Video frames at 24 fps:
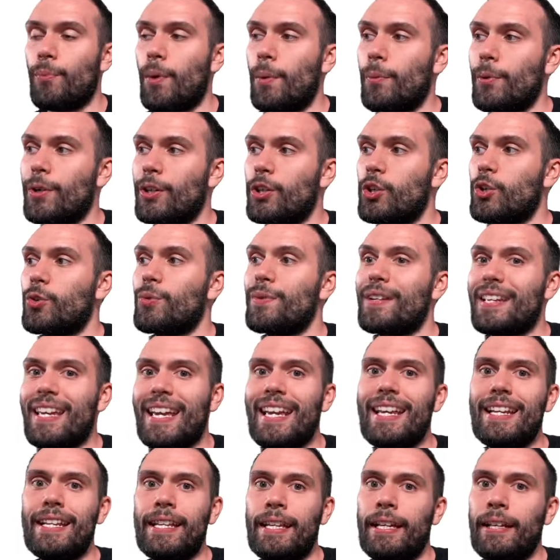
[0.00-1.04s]
when we're
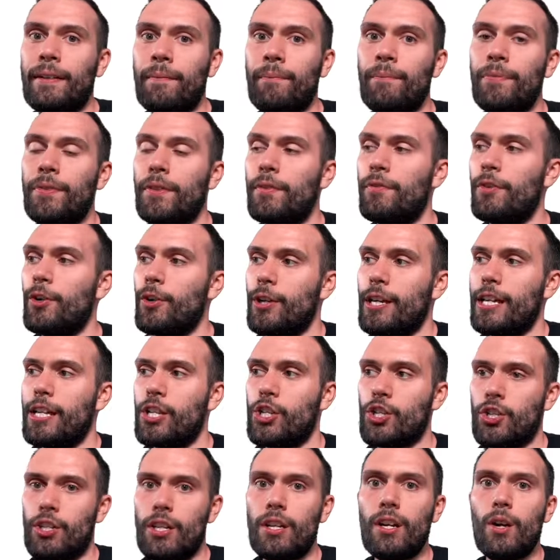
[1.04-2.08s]
creating the
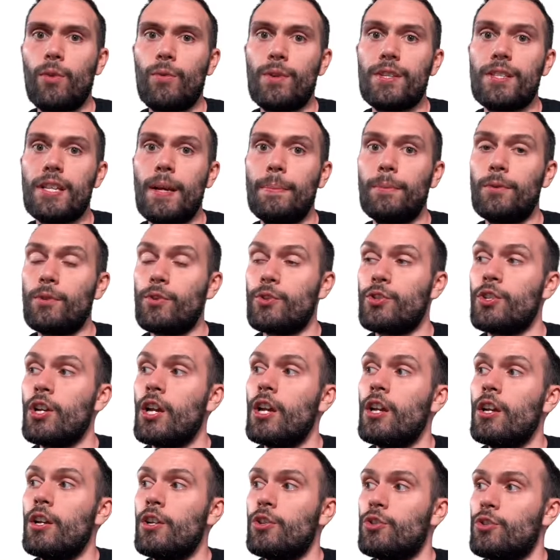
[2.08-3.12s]
variation in our receptors
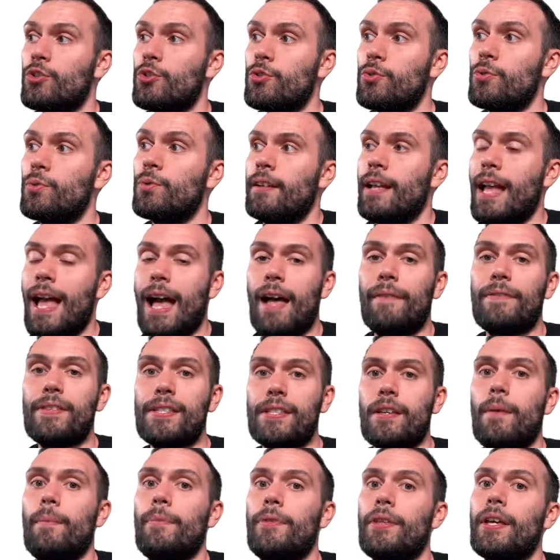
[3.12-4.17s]
to have
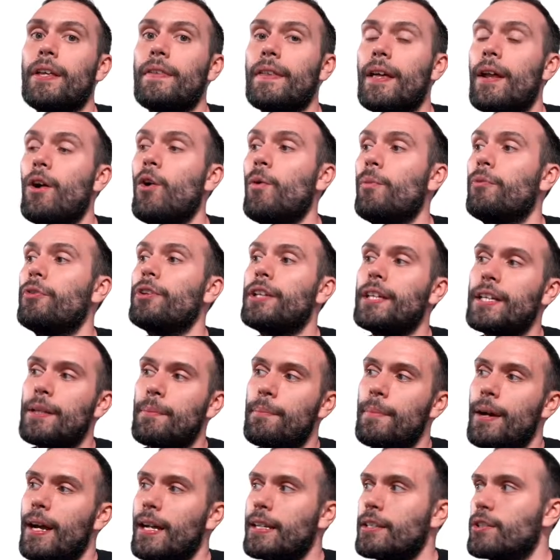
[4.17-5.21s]
something that hopefully
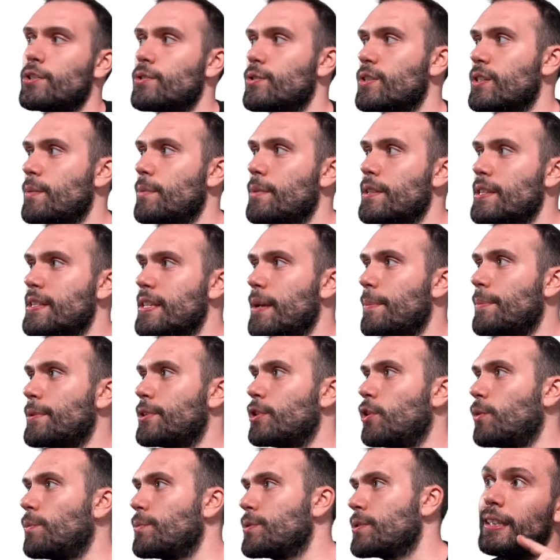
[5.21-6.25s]
can bind to some of these
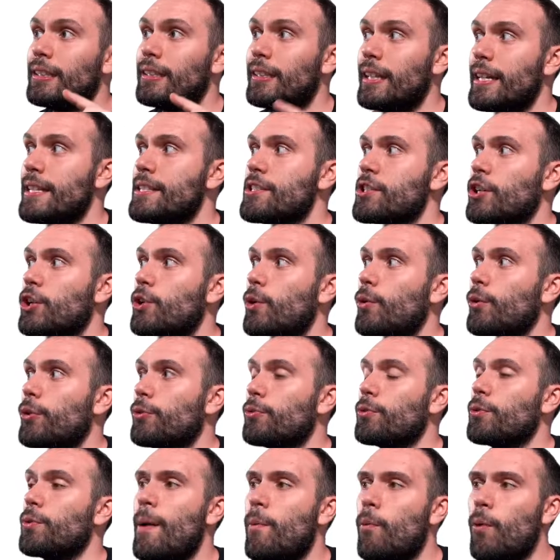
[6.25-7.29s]
epitopes. Let's go
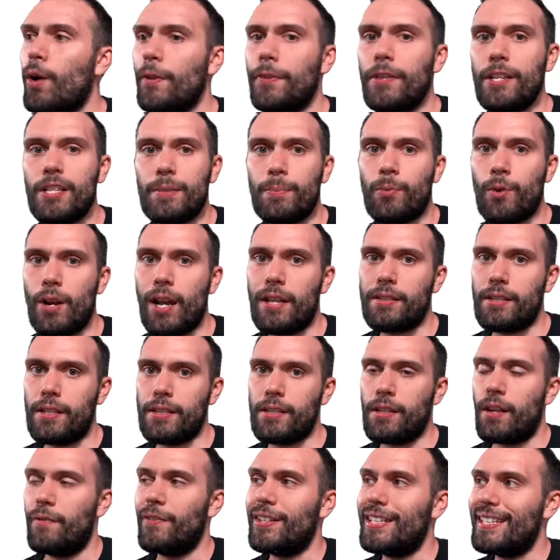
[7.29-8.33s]
through what this
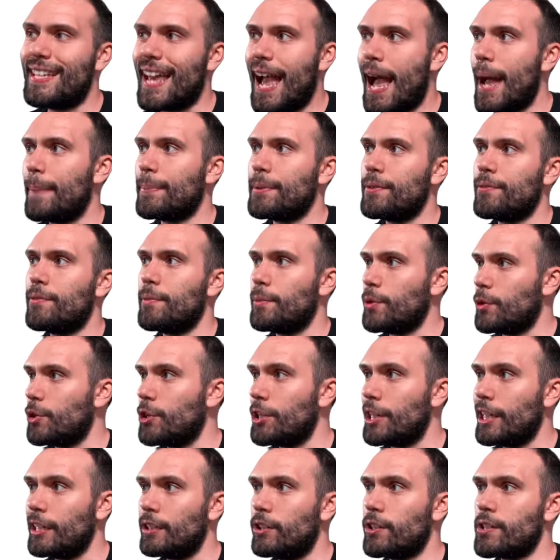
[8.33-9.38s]
process of adaptive
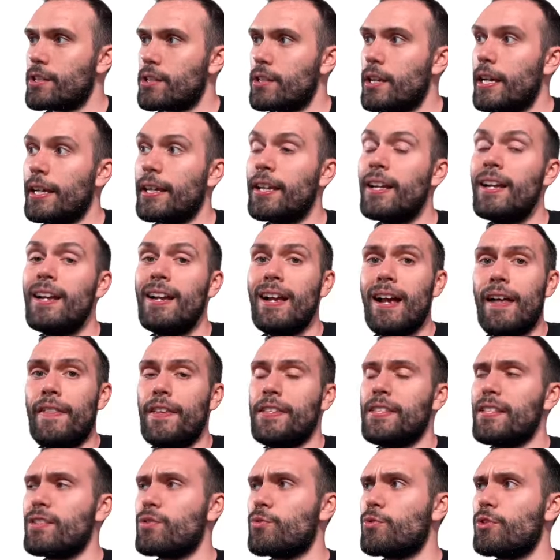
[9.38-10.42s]
immunity looks like. And
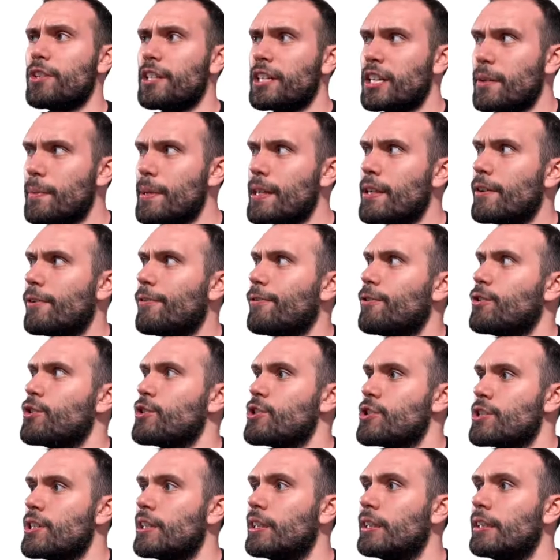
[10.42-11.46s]
this is really gonna be the
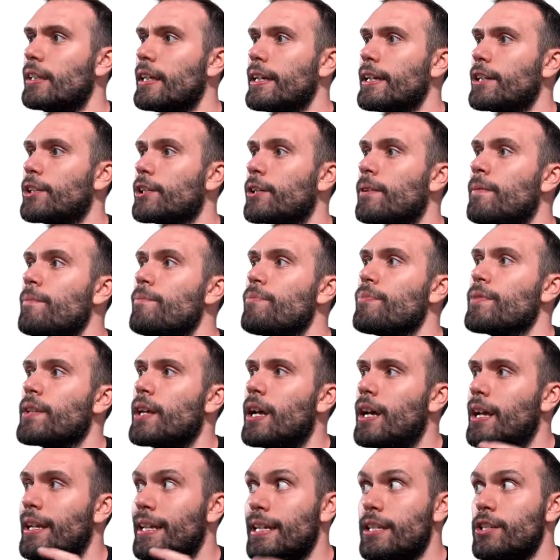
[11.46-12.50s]
first layer
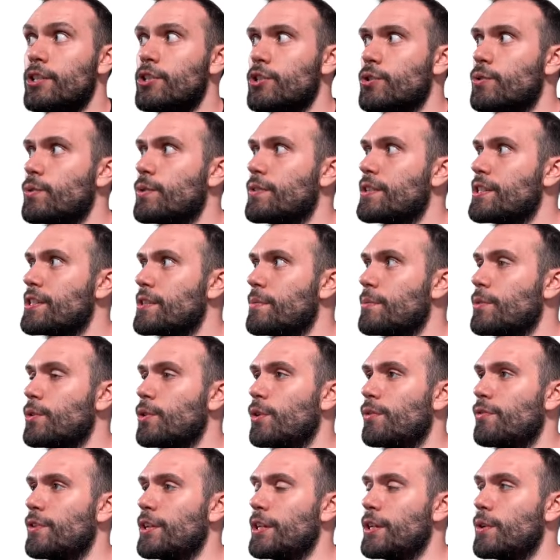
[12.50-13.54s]
uh, into these
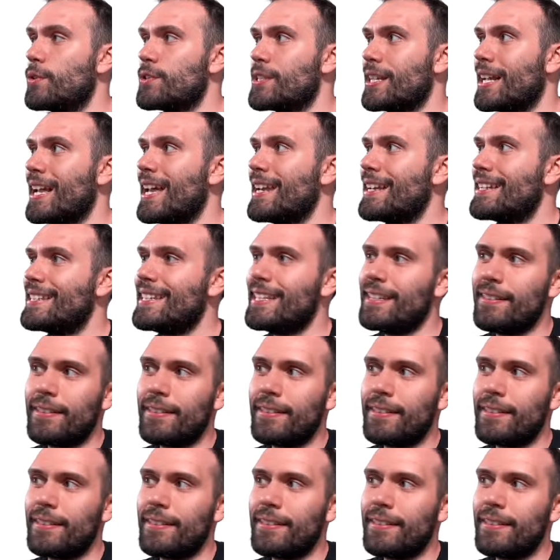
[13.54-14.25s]
immuno videos that kind of